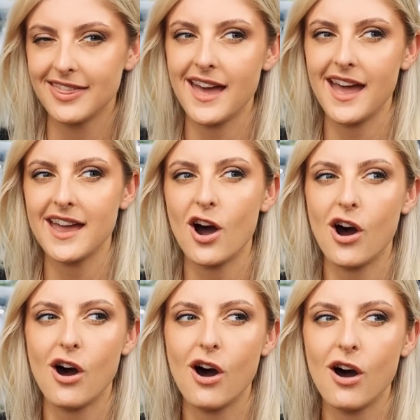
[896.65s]
they
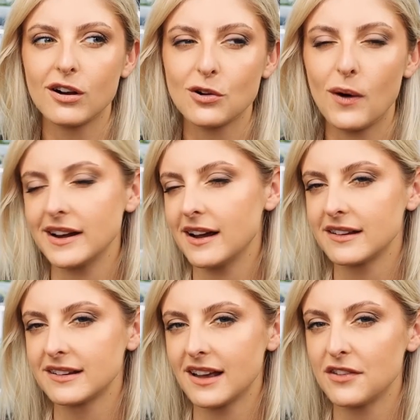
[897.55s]
are quite
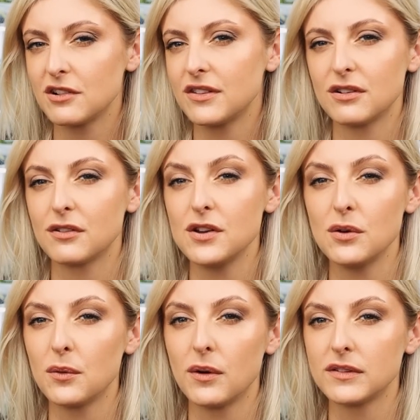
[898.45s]
nice. And there are a
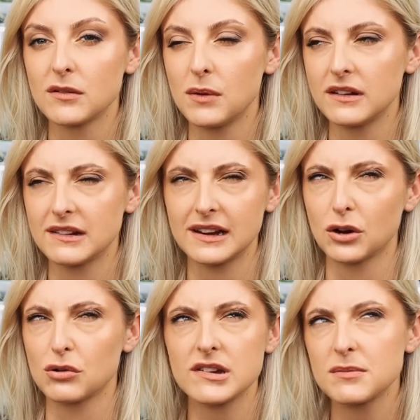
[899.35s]
few other ones as well. There's like
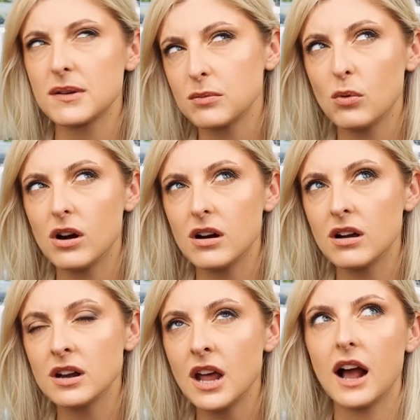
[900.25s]
a Christmas
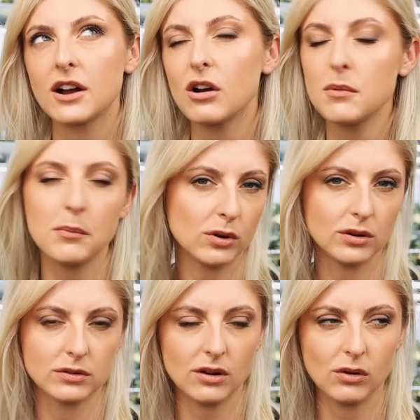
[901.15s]
one. I can't remember
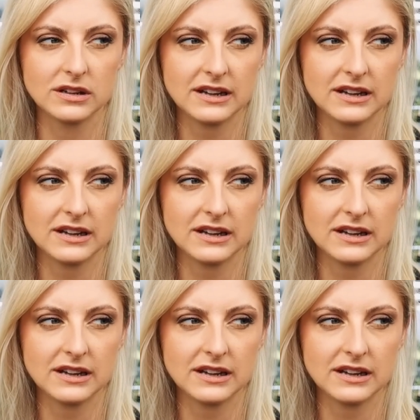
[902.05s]
all